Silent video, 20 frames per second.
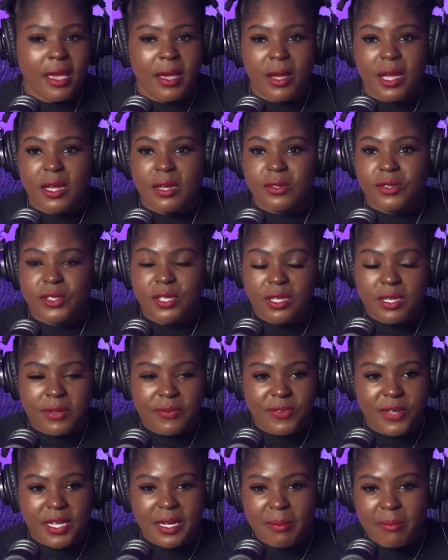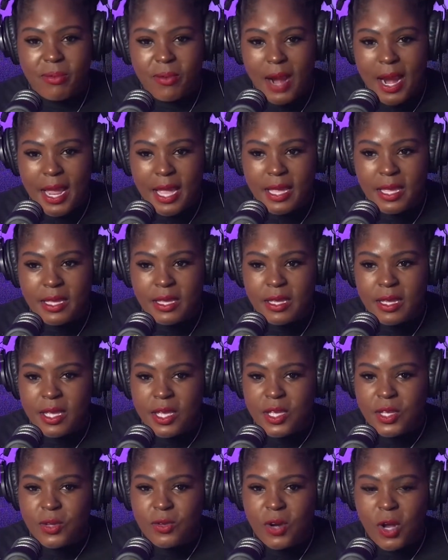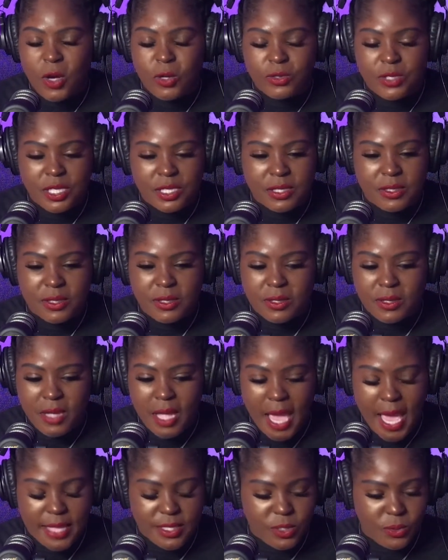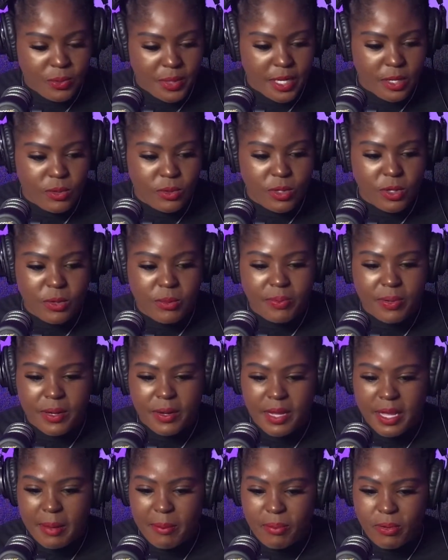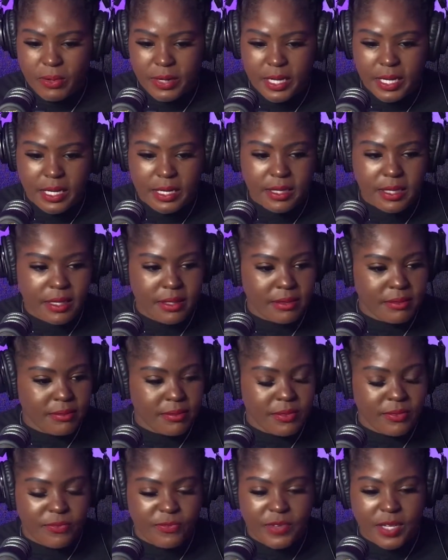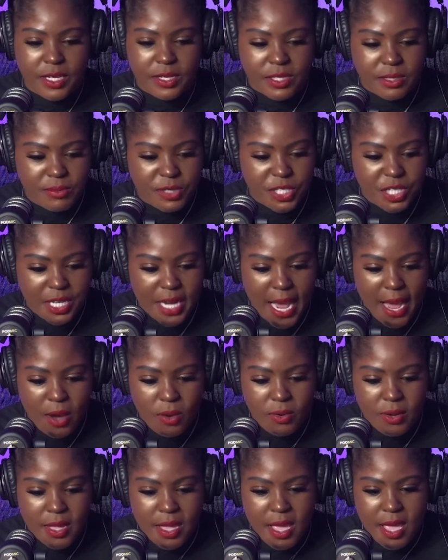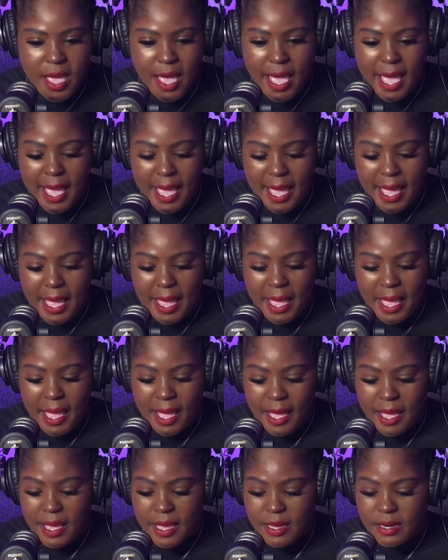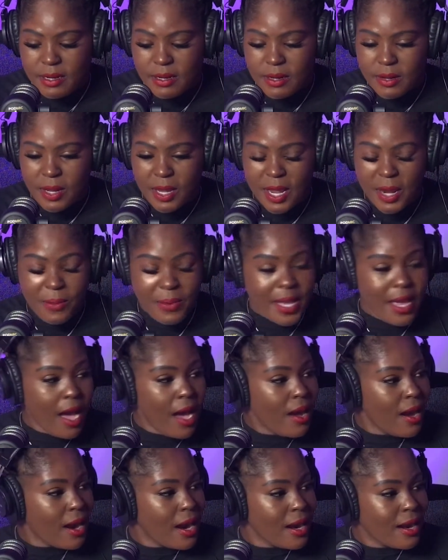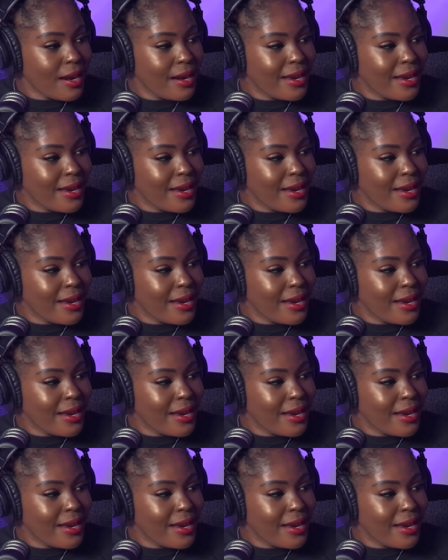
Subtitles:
And took a fucking break, just had to regroup and breathe and figure some shit out. And here we are.